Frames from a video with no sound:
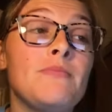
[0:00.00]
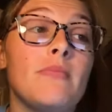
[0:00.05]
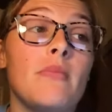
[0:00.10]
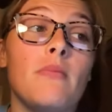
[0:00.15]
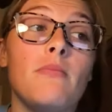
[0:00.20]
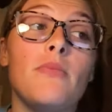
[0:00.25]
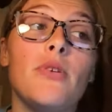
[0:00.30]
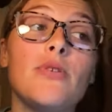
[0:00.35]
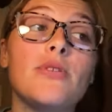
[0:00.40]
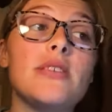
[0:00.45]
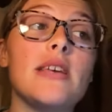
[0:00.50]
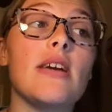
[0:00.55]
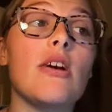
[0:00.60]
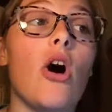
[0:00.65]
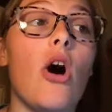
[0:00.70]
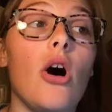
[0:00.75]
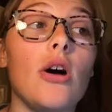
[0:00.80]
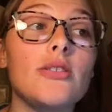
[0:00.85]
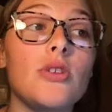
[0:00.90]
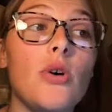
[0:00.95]
Music
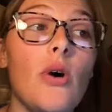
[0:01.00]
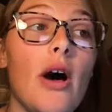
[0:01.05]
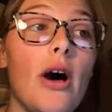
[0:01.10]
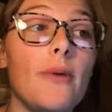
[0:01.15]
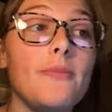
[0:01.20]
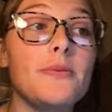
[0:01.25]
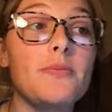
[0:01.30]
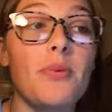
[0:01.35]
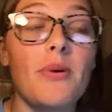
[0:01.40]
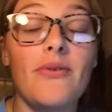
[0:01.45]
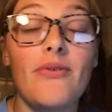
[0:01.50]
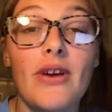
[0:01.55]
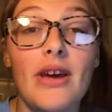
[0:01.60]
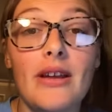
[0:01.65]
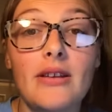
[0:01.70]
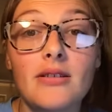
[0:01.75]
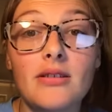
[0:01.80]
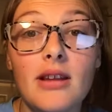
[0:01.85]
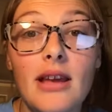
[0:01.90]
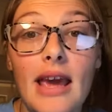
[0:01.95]
also helps
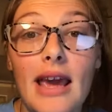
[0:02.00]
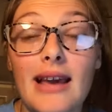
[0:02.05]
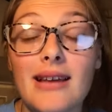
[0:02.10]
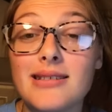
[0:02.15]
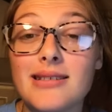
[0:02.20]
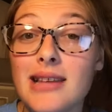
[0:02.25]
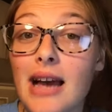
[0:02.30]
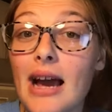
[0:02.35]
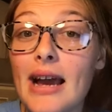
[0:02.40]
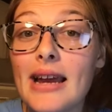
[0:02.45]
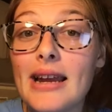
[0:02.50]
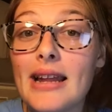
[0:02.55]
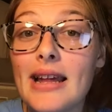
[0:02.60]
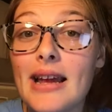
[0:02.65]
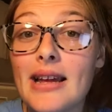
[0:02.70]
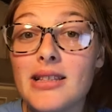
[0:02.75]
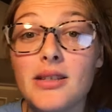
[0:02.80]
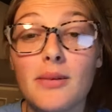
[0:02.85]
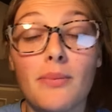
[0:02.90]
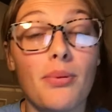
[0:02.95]
prevent
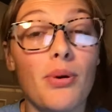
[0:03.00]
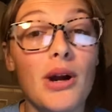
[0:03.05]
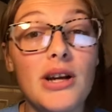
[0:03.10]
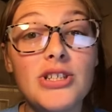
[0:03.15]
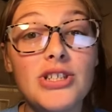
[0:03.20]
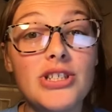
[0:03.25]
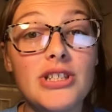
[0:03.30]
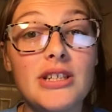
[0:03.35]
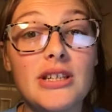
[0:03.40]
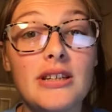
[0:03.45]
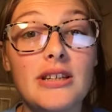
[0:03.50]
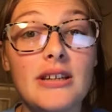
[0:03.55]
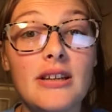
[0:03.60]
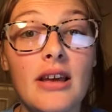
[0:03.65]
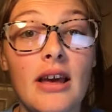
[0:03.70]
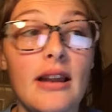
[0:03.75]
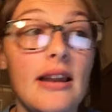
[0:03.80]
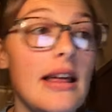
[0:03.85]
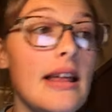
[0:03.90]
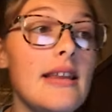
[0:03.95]
anxiety, depression,
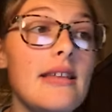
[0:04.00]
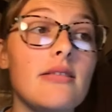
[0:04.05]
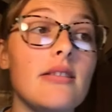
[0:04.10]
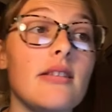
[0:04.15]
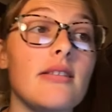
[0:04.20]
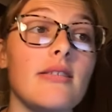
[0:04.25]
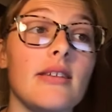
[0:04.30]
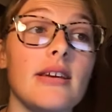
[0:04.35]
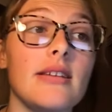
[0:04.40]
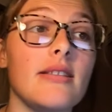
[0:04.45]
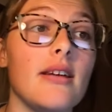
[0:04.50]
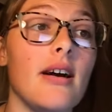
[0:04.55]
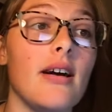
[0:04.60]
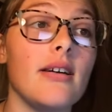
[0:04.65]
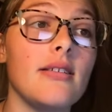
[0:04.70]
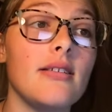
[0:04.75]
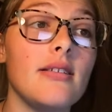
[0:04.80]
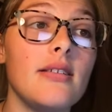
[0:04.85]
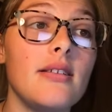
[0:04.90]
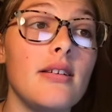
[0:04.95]
and anything like that.
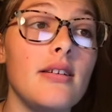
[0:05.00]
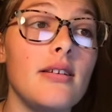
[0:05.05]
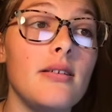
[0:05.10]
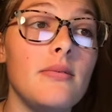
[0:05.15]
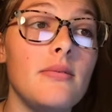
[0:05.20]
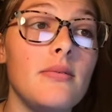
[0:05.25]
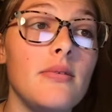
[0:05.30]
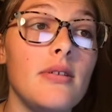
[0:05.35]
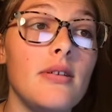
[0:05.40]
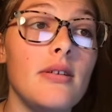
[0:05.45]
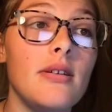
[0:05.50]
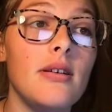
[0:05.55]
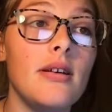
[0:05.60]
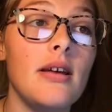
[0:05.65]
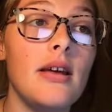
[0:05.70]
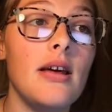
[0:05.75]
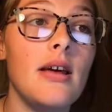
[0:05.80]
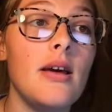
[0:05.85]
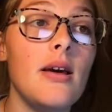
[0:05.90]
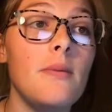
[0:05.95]

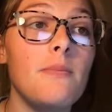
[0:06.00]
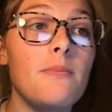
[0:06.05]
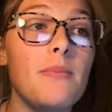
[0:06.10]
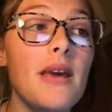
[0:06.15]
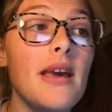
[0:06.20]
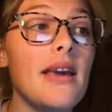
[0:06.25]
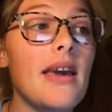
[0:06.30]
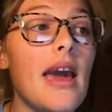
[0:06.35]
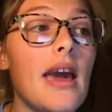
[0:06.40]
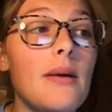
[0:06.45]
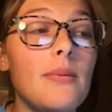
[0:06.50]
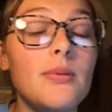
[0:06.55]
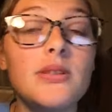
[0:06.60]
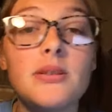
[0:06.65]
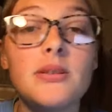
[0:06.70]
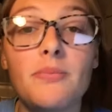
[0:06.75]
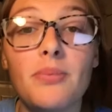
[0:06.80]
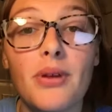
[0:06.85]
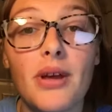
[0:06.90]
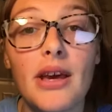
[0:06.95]
Being able
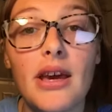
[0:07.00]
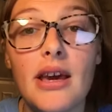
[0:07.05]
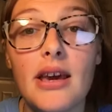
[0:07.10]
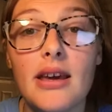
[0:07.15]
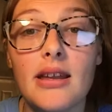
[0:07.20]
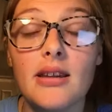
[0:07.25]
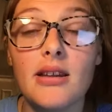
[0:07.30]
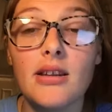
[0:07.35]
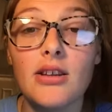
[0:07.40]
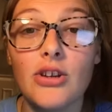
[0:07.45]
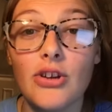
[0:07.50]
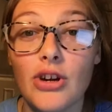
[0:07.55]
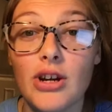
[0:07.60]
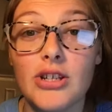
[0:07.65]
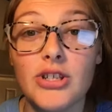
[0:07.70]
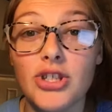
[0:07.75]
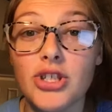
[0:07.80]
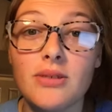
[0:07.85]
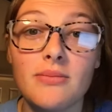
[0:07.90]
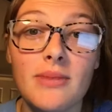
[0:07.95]
to play your
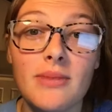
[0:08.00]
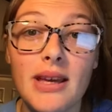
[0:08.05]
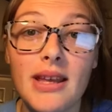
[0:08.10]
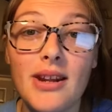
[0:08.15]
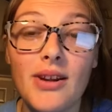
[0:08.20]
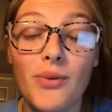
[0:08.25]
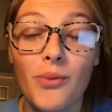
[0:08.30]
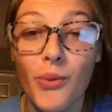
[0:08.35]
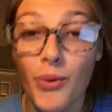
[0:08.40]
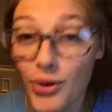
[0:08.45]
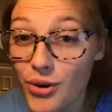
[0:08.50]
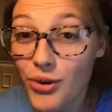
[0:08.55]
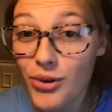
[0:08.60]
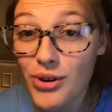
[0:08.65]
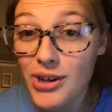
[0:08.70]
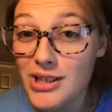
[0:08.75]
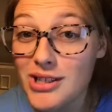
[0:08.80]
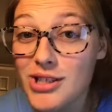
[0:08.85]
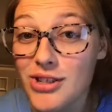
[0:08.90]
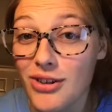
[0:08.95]
instrument will
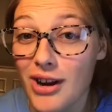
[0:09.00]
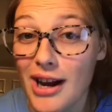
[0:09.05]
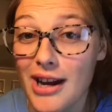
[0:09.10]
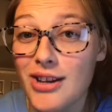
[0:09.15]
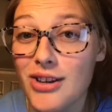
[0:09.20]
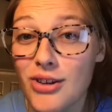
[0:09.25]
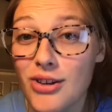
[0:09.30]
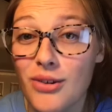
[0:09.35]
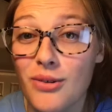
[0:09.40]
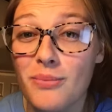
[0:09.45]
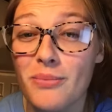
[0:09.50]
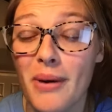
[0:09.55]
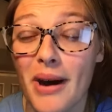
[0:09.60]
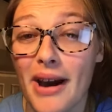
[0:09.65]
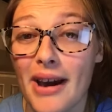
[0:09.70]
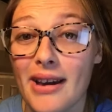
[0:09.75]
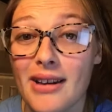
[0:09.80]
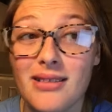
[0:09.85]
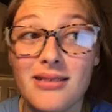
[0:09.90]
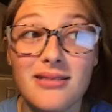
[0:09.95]
increase your IQ
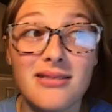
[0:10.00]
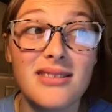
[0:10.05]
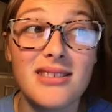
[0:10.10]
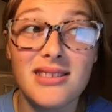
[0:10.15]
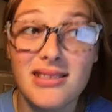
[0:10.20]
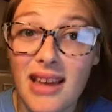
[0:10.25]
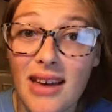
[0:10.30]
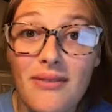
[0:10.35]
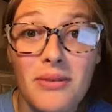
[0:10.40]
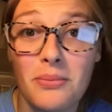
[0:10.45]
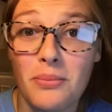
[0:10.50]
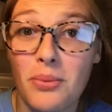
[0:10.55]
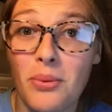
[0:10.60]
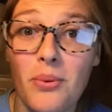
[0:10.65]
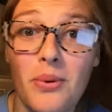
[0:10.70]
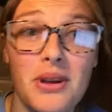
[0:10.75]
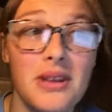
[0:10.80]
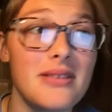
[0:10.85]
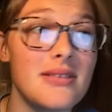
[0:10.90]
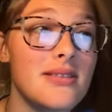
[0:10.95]
by 7
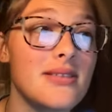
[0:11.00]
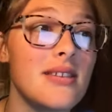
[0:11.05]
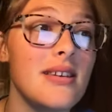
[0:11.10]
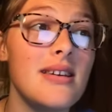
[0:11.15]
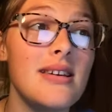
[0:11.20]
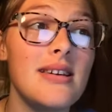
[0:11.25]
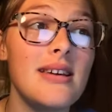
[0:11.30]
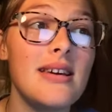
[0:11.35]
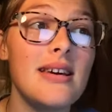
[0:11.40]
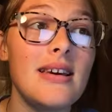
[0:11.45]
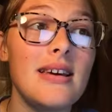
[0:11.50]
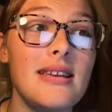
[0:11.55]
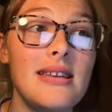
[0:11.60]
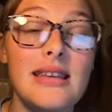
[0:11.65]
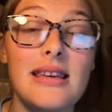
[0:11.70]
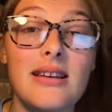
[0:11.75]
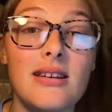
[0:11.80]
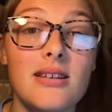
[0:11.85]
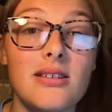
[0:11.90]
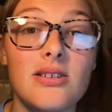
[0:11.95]
points.
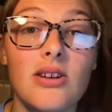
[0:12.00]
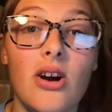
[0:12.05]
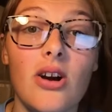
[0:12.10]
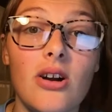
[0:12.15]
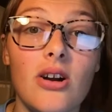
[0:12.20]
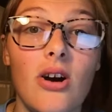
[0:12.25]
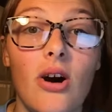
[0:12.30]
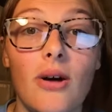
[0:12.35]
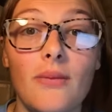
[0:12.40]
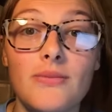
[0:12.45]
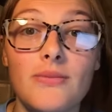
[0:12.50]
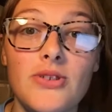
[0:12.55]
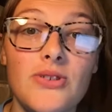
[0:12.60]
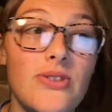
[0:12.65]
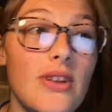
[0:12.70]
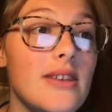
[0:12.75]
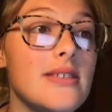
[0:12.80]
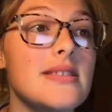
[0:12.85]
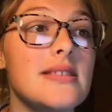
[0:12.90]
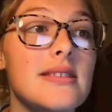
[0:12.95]
Inc.com,
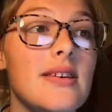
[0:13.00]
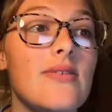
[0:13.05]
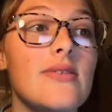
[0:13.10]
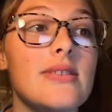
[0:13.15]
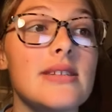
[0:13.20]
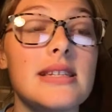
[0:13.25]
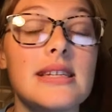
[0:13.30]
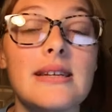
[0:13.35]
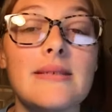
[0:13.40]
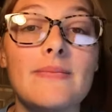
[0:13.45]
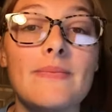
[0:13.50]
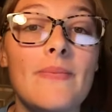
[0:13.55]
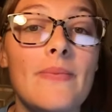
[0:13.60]
2017.